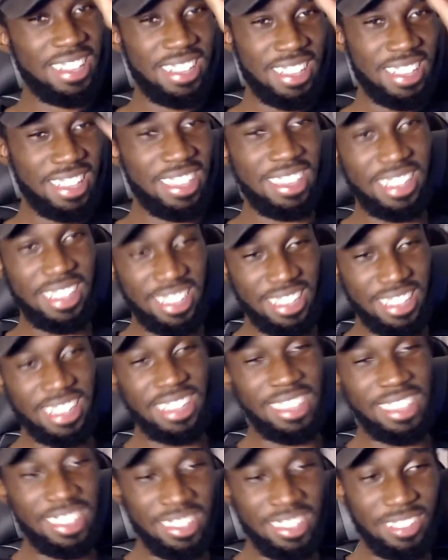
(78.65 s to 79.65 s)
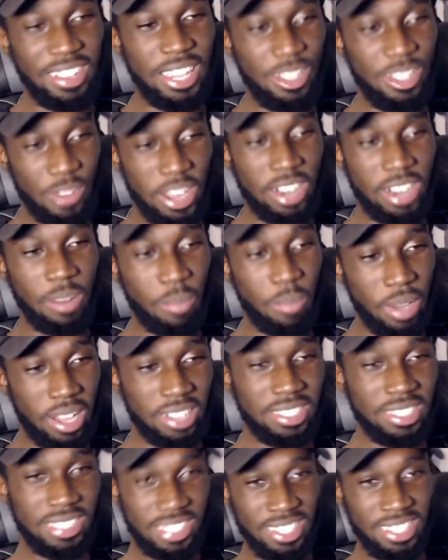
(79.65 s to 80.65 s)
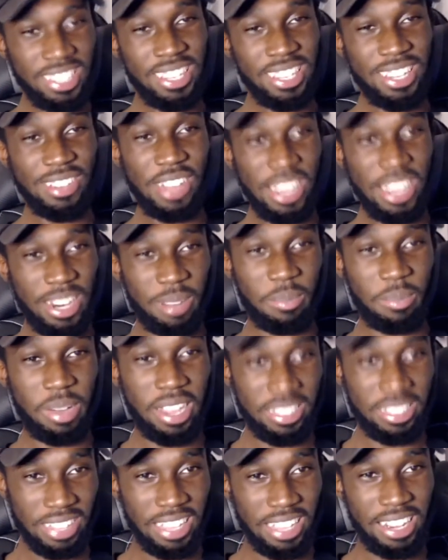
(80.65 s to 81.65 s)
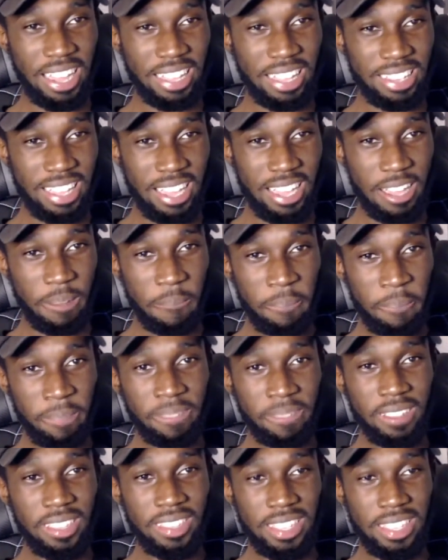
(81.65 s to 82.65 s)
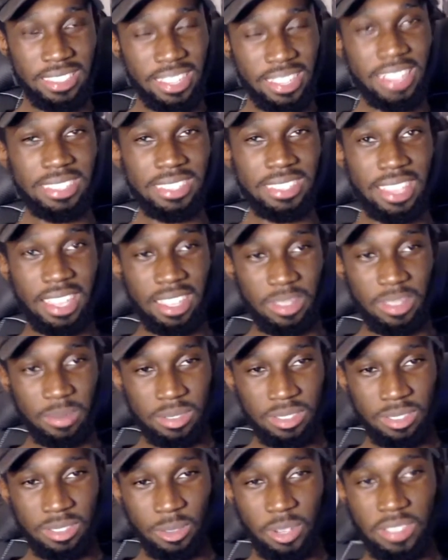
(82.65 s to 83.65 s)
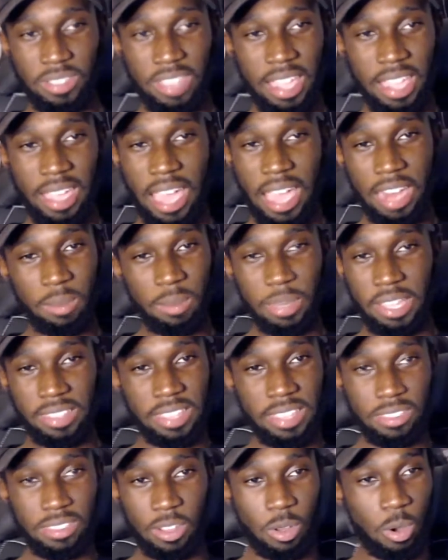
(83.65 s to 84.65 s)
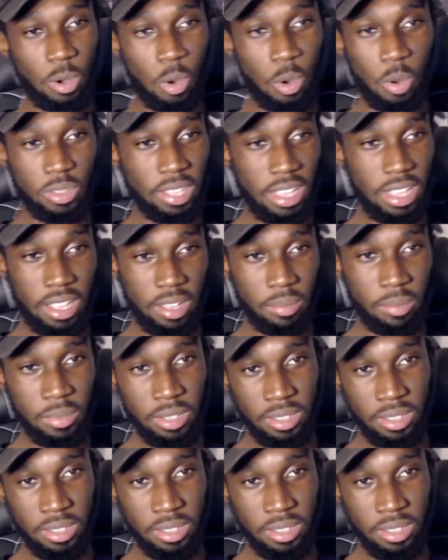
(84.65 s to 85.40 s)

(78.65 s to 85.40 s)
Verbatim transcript: yeah, he he he ready to box. He ready to box. I like that. These intense games, so this game had to be intense the whole time.